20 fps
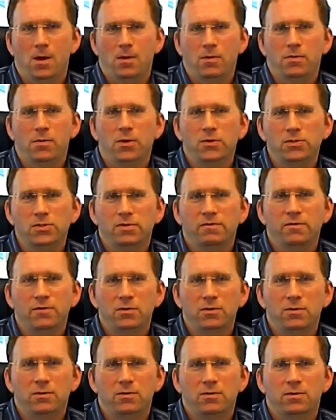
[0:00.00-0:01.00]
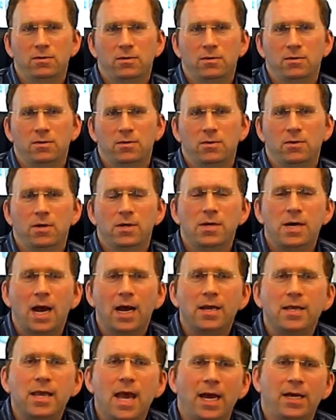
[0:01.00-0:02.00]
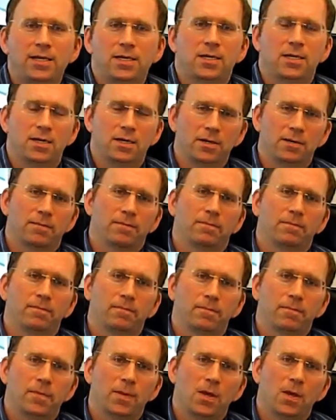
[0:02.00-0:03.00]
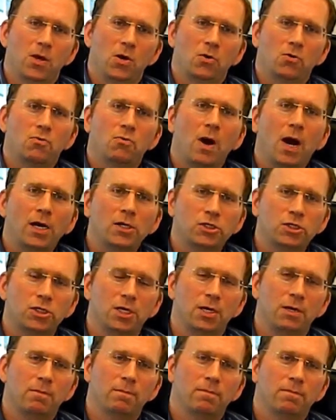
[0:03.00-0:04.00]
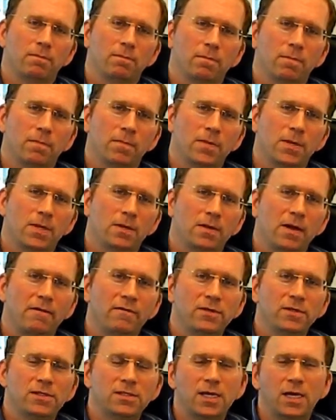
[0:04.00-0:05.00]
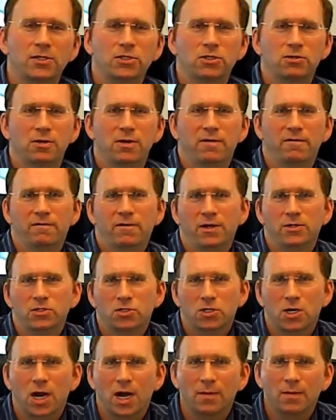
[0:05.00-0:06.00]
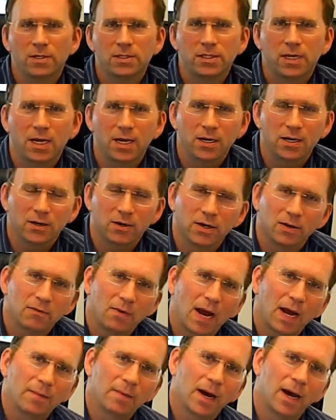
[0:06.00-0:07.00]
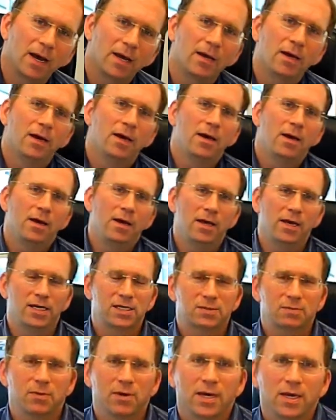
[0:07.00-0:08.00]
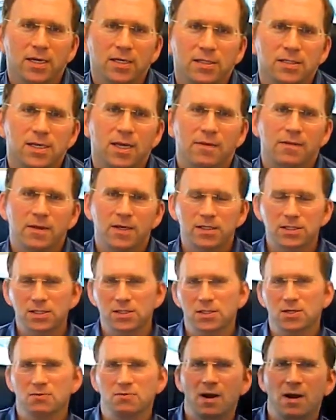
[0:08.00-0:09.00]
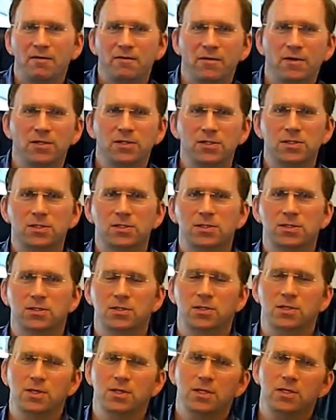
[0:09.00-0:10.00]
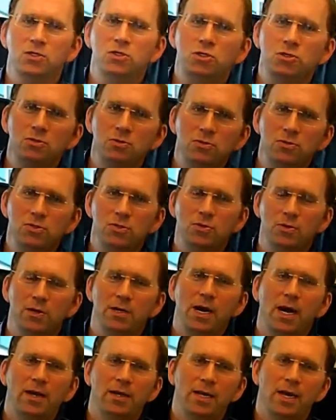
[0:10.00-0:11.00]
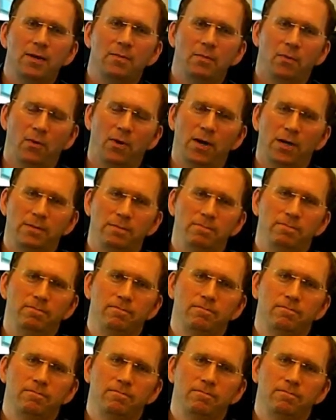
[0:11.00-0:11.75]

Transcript: Those of you who are not yet here. Rashi, the 11th century French commentator and rabbi, explains that this is a reference to the Jews who are not yet born,